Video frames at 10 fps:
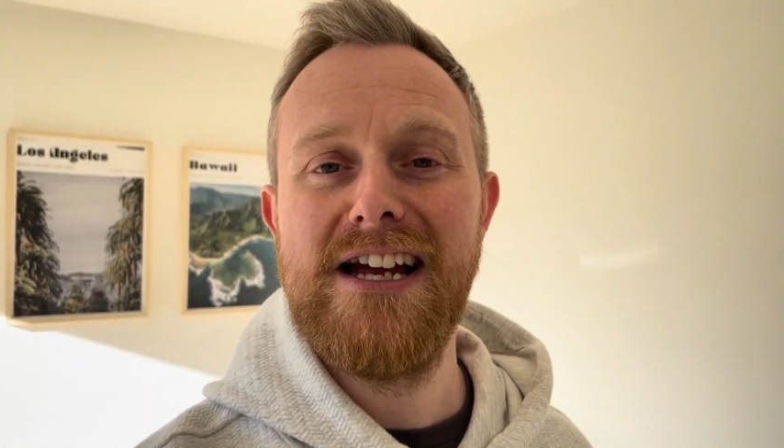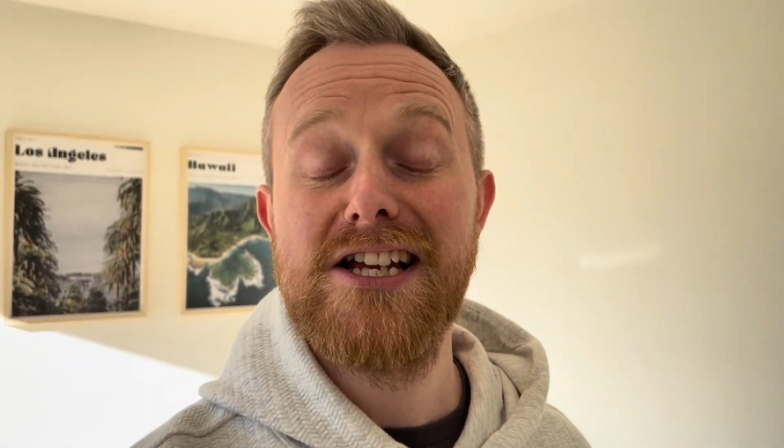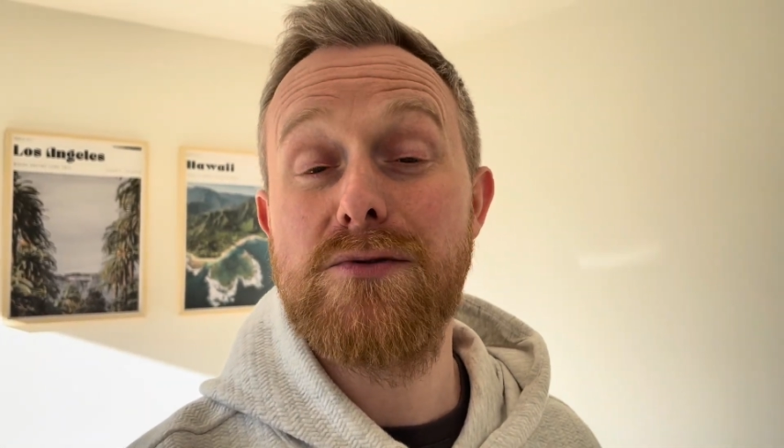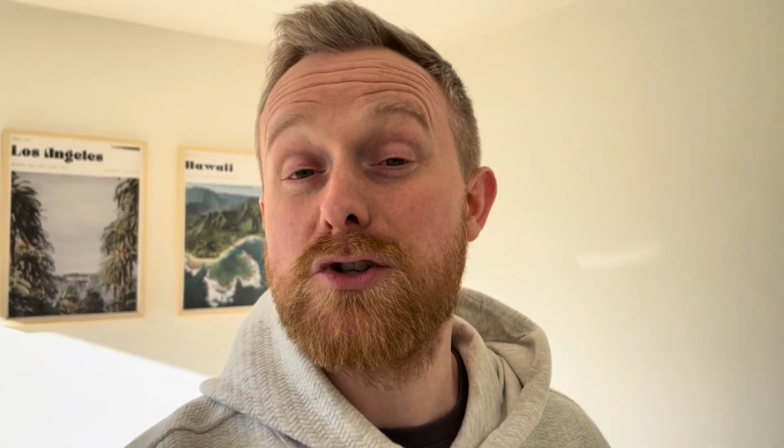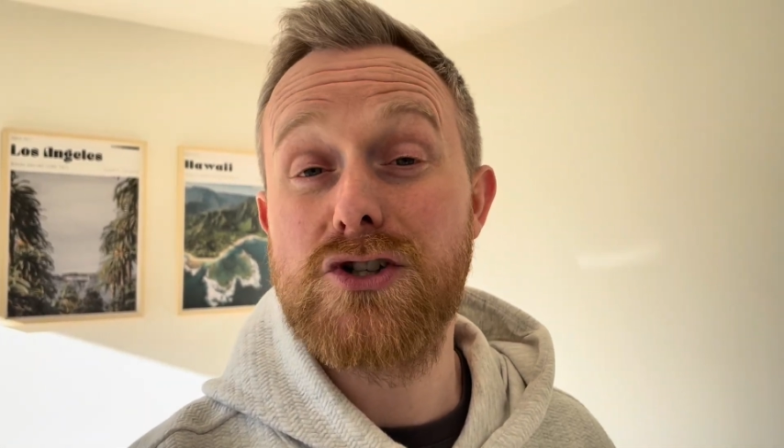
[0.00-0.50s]

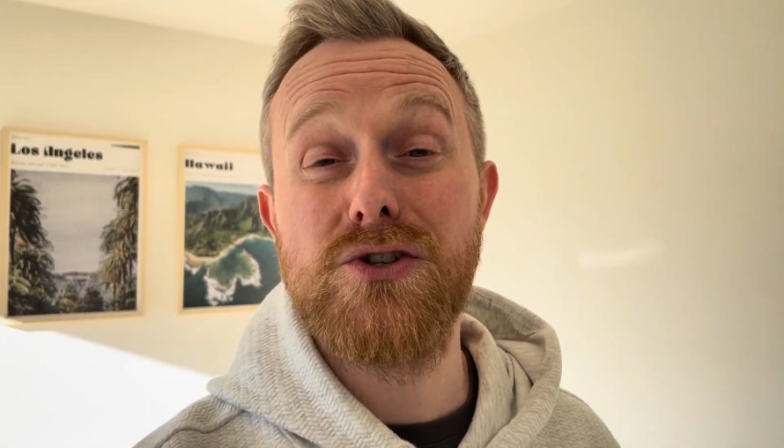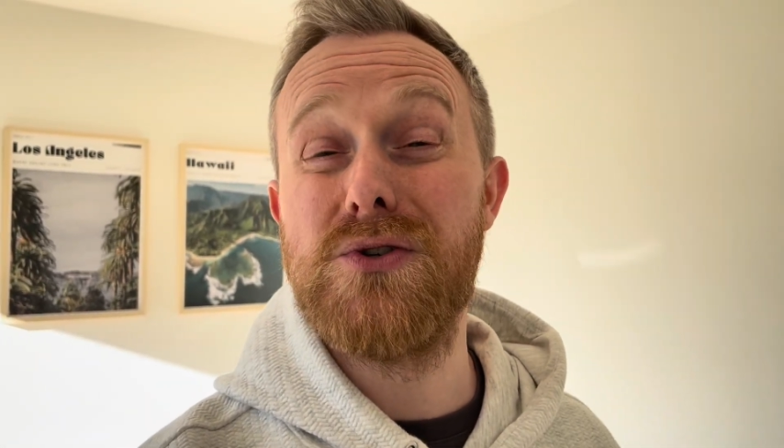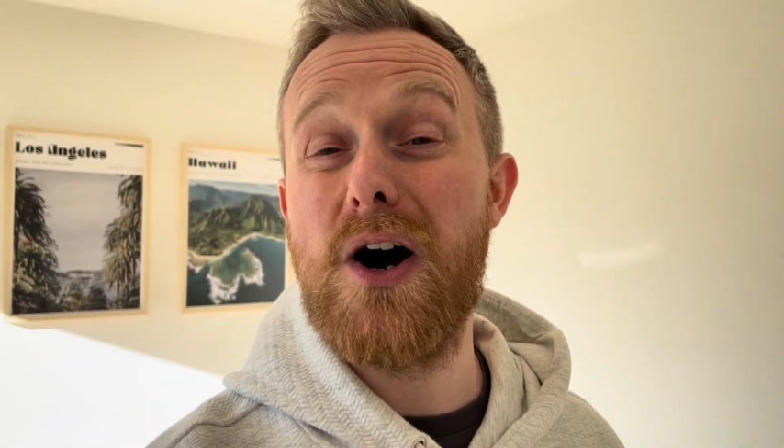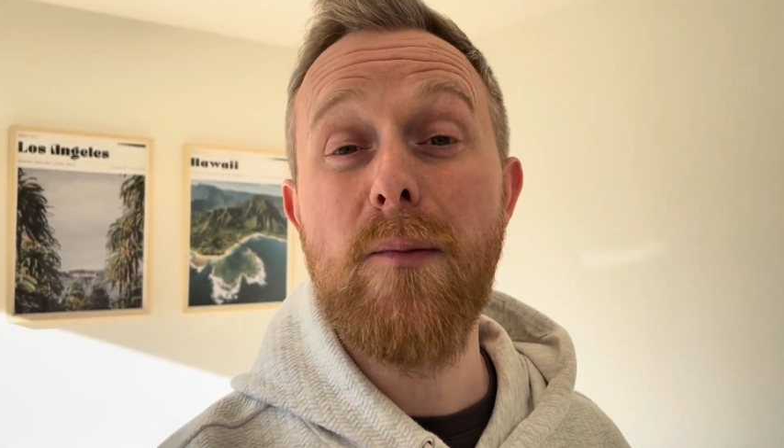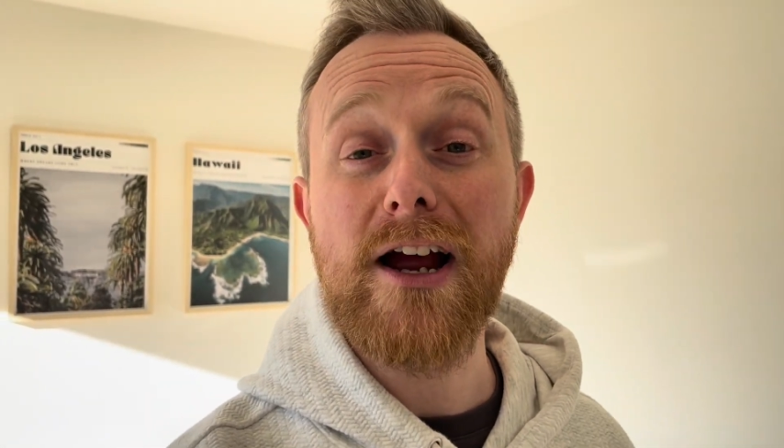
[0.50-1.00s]
So I just
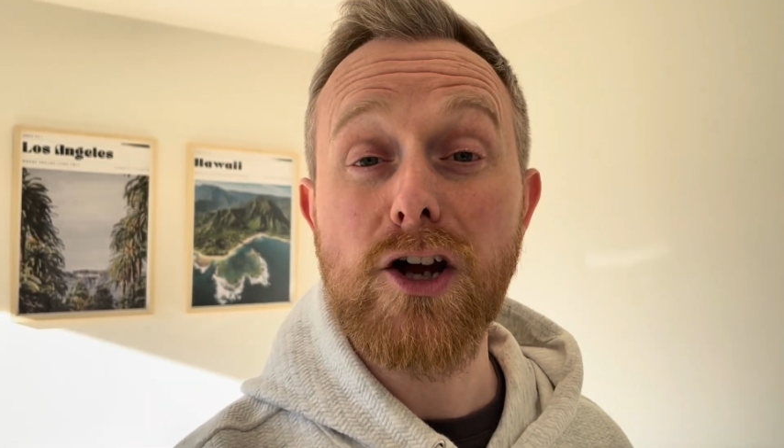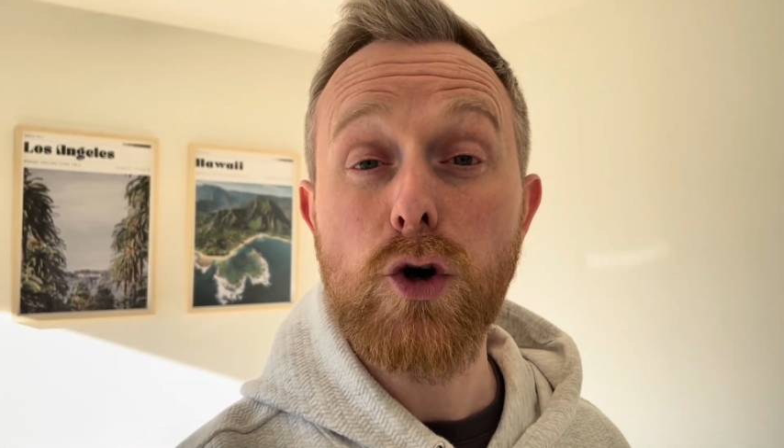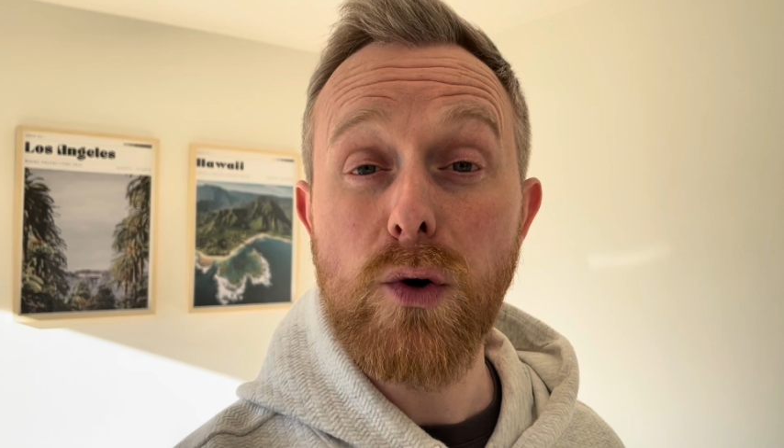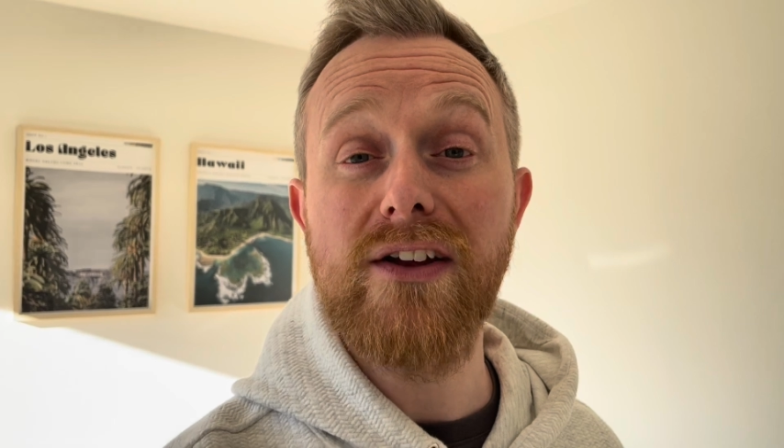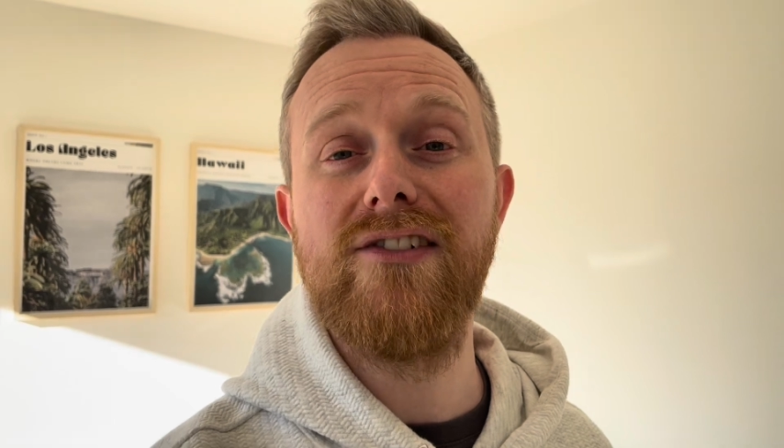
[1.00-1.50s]
thought I'll make a
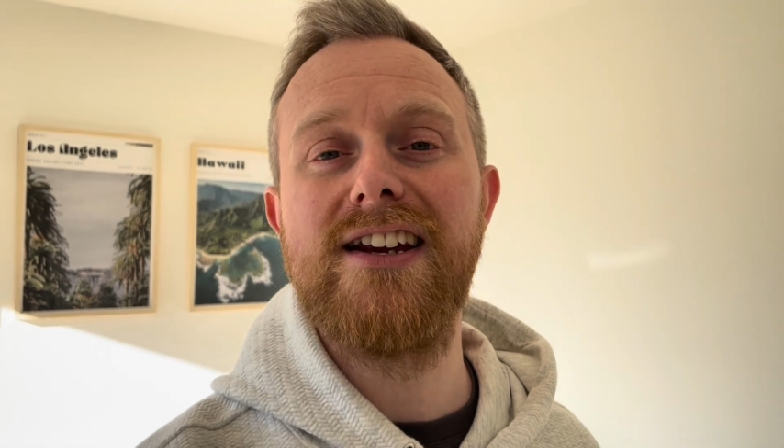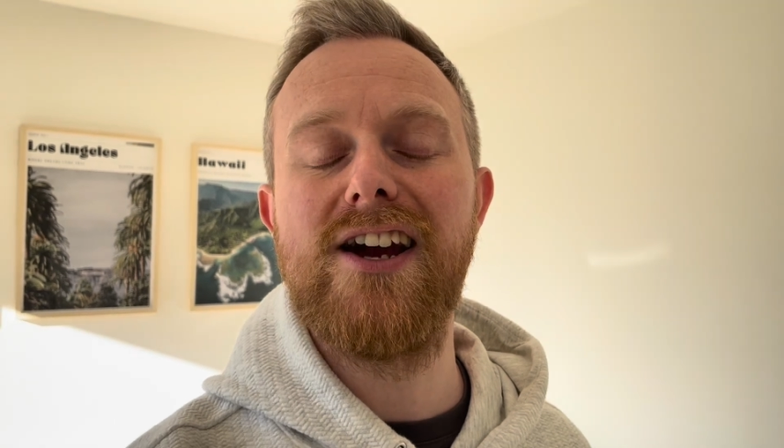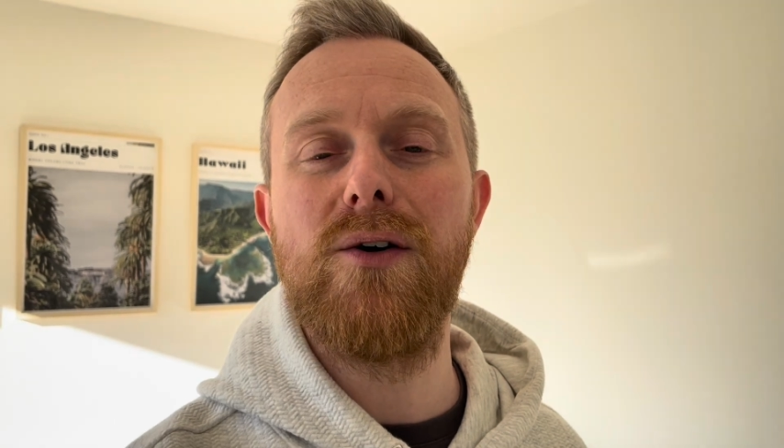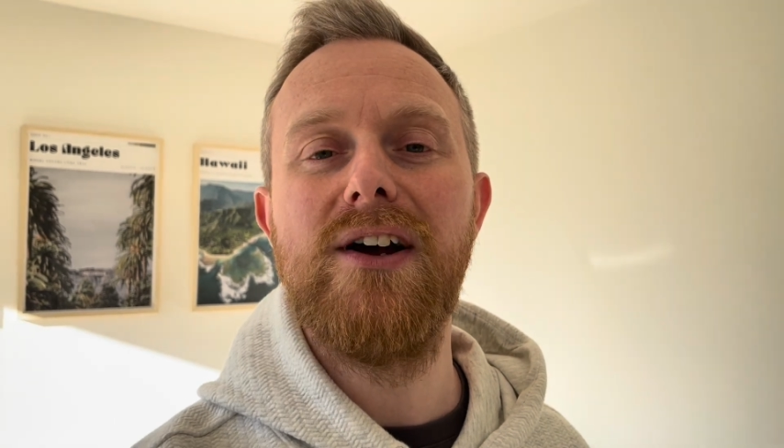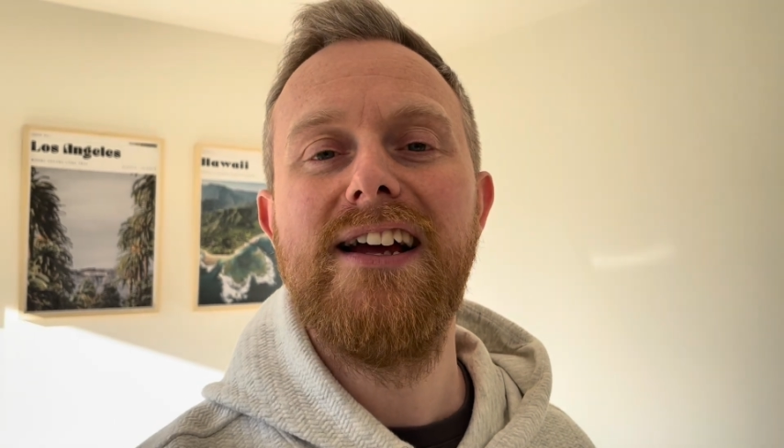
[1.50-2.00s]
quick
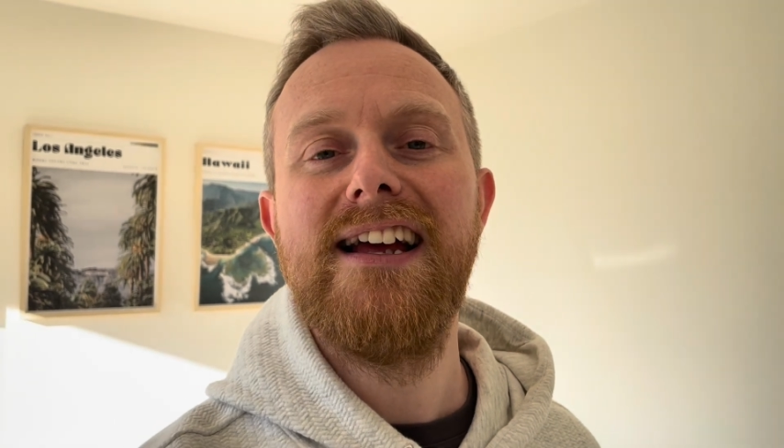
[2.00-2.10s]
video